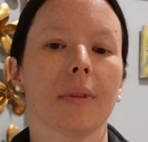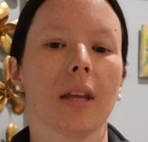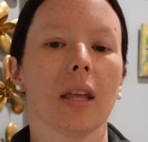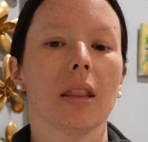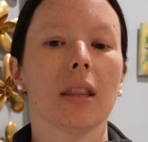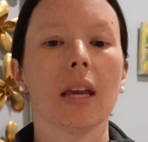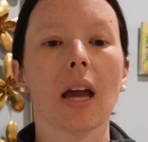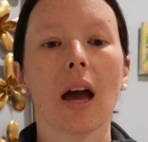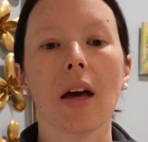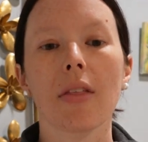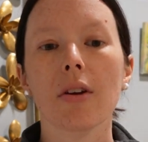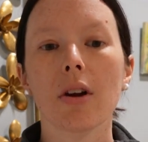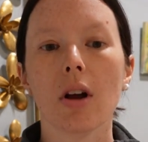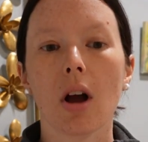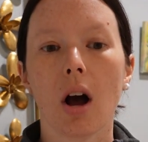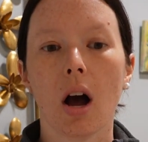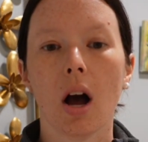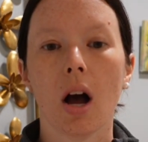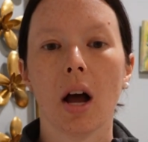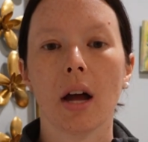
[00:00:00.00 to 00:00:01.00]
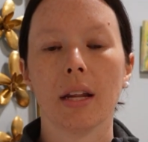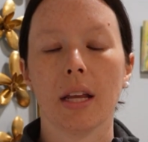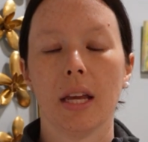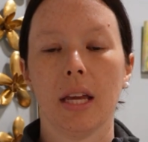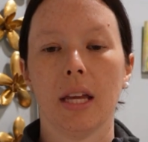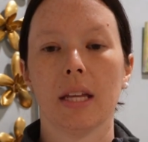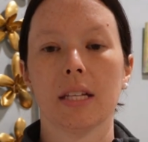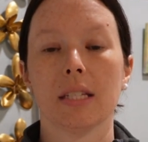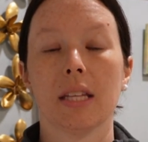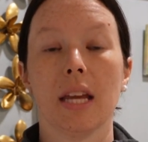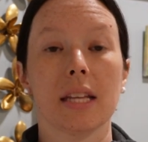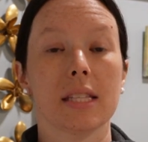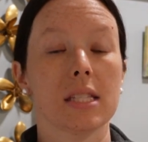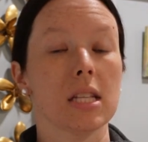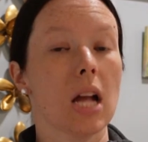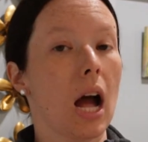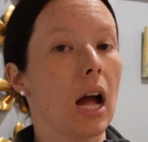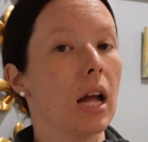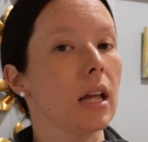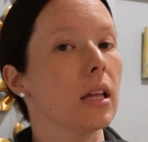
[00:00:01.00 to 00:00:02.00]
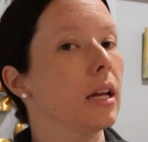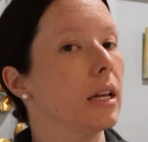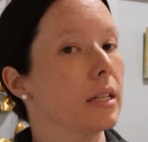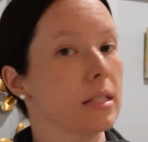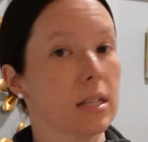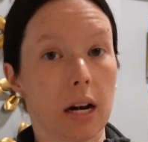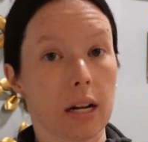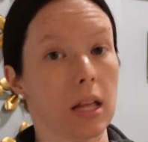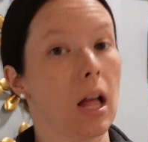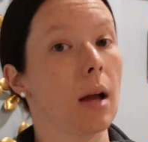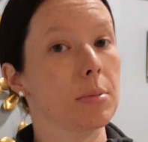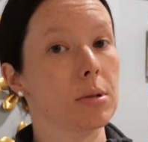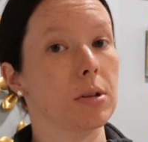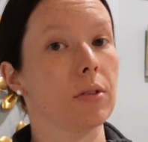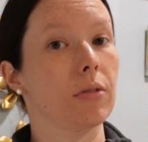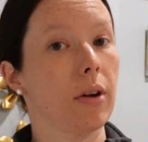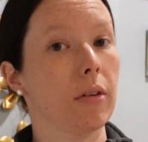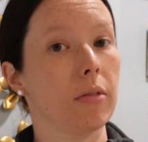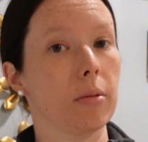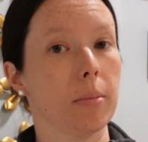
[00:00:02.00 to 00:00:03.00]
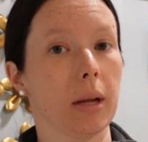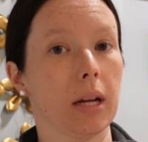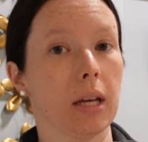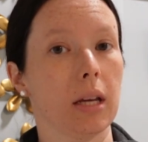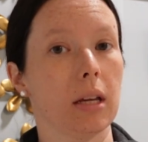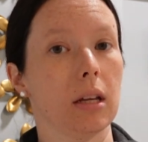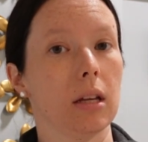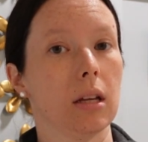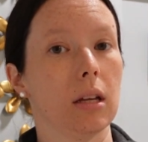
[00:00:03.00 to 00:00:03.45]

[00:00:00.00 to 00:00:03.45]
The other con is it's not an option for everybody.